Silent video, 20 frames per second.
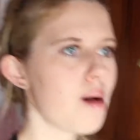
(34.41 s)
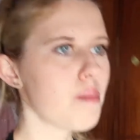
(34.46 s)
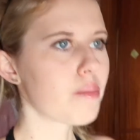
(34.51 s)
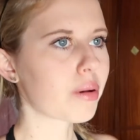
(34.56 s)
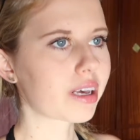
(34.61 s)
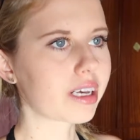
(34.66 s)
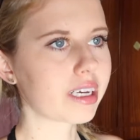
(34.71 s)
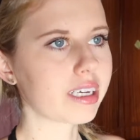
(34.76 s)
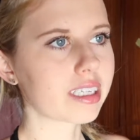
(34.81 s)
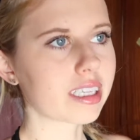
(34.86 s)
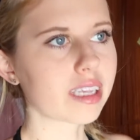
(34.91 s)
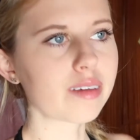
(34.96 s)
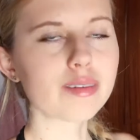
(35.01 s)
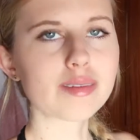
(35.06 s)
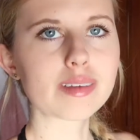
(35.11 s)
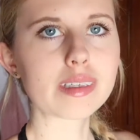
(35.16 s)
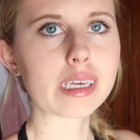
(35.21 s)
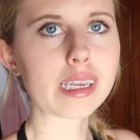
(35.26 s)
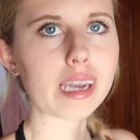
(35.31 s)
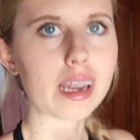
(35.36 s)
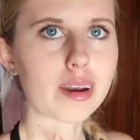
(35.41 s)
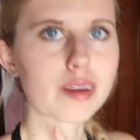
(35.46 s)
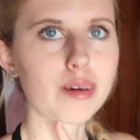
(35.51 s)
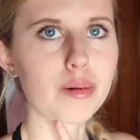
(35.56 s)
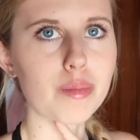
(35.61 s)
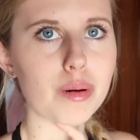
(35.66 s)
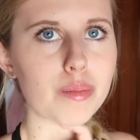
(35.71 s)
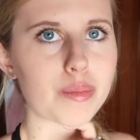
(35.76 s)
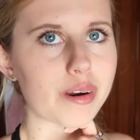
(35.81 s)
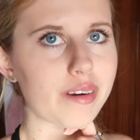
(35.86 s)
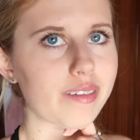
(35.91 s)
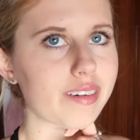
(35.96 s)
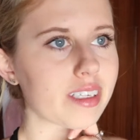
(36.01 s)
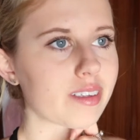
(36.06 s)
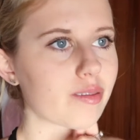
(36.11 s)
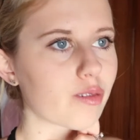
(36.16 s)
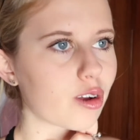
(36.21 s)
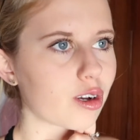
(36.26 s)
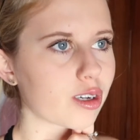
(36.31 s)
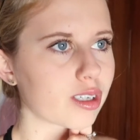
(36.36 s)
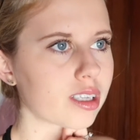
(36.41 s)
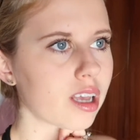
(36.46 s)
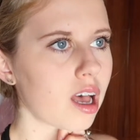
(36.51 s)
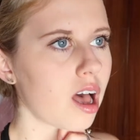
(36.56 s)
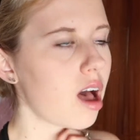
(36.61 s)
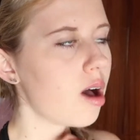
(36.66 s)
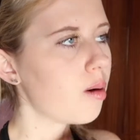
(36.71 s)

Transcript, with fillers: because if you've seen any of my previous vlogs,